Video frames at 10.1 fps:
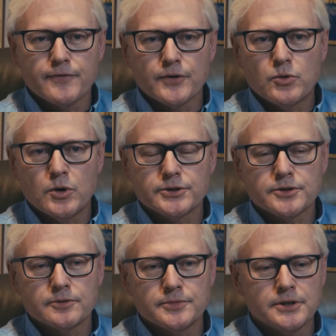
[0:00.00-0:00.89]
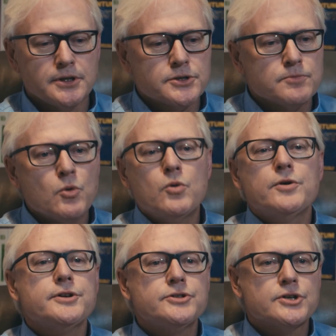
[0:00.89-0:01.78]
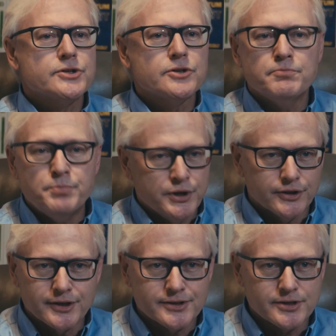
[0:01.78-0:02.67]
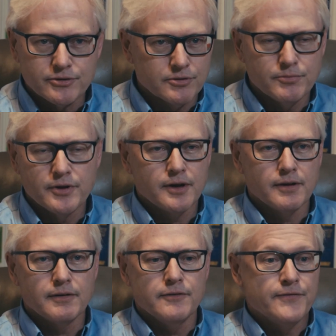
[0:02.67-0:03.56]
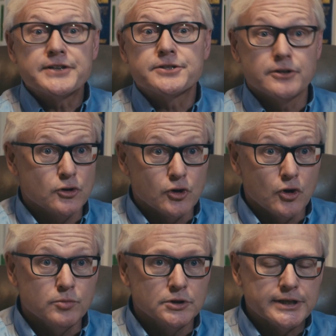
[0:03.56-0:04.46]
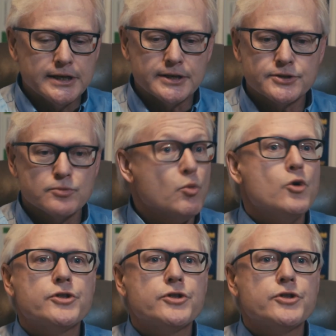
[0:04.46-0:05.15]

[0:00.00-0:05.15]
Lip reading: for quantum, and it's more than just the billions that are being invested globally. It's more